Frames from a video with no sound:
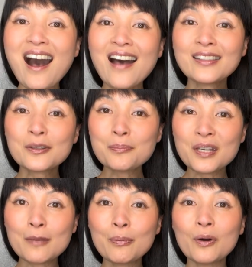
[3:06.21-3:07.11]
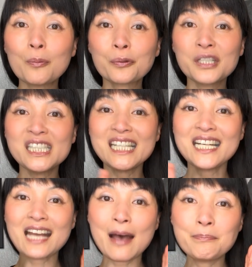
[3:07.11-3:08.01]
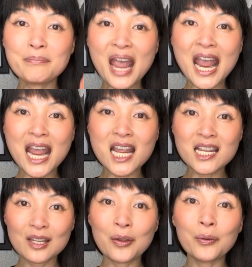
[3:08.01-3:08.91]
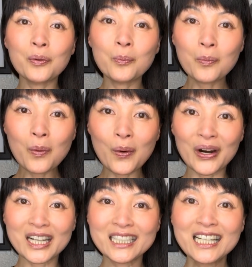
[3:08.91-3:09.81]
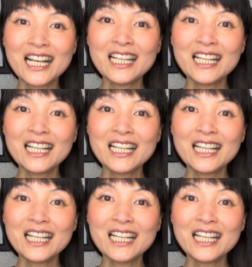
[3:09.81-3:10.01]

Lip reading: other people appreciate and pay you more.